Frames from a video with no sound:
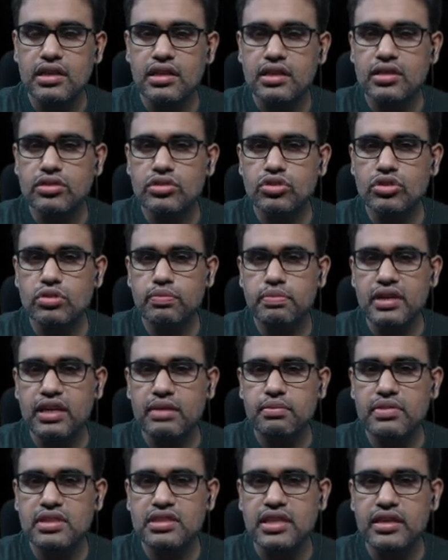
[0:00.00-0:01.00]
Superior
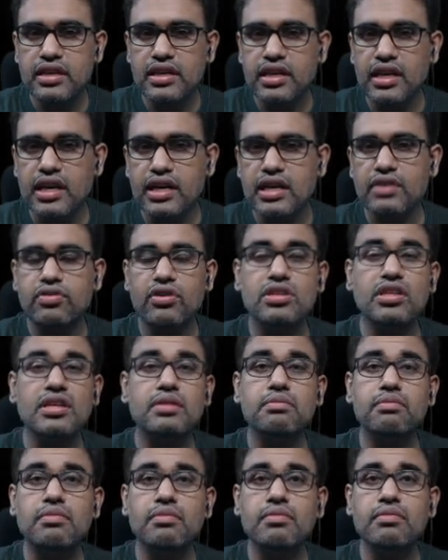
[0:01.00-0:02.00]
mesenteric artery for the
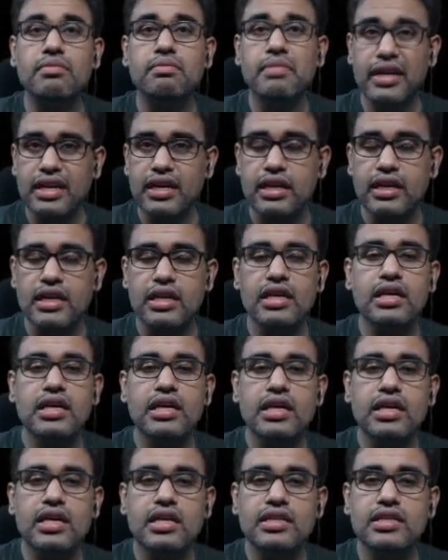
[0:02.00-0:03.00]
midgut.
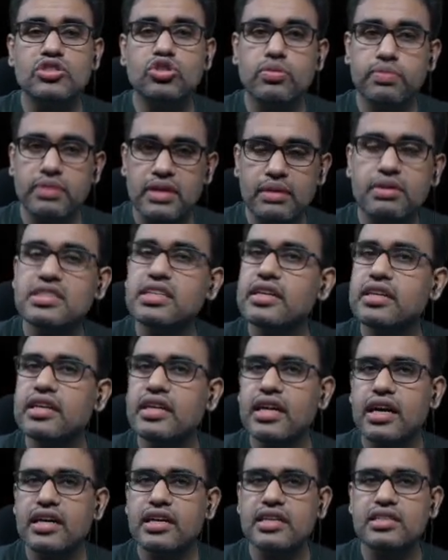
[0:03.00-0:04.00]
The superior mesenteric
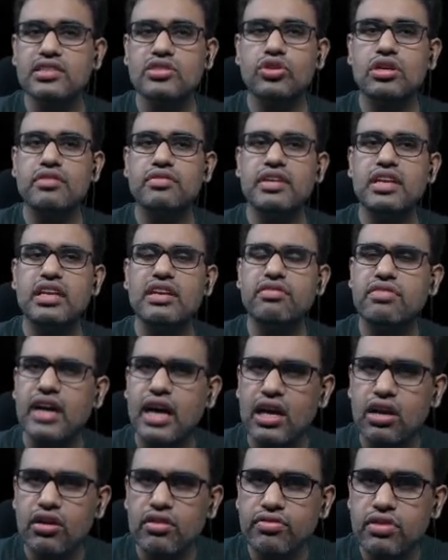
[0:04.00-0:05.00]
artery is not very
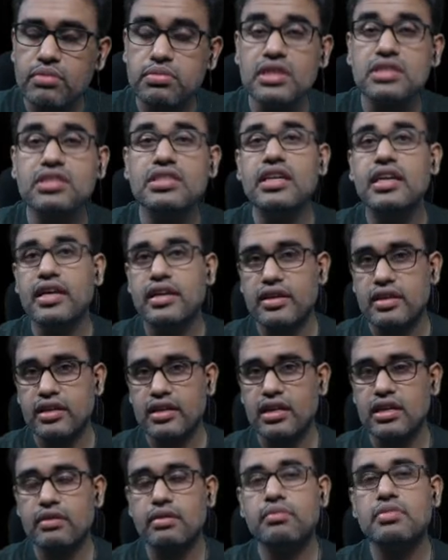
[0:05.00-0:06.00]
far off from the celiac trunk.
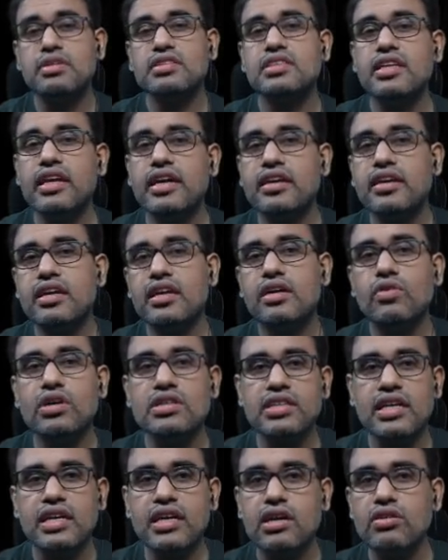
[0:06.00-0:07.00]
Remember, celiac trunk was
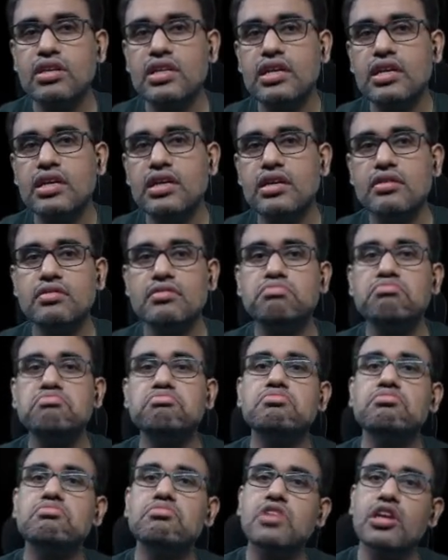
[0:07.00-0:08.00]
around the
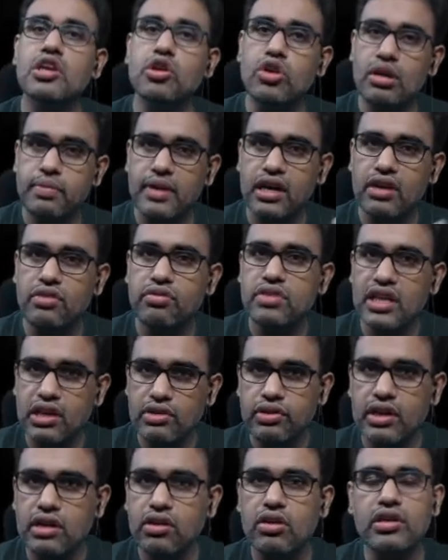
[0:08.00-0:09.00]
lower part of
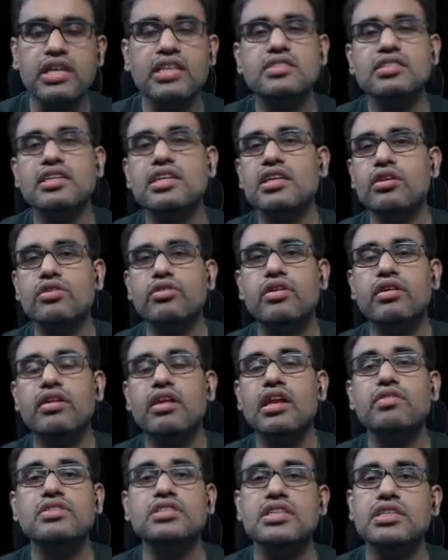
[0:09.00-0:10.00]
T12, or you can say T12
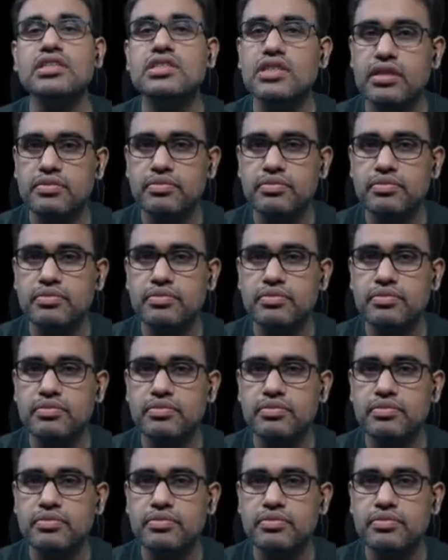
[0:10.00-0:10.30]
L1 junction,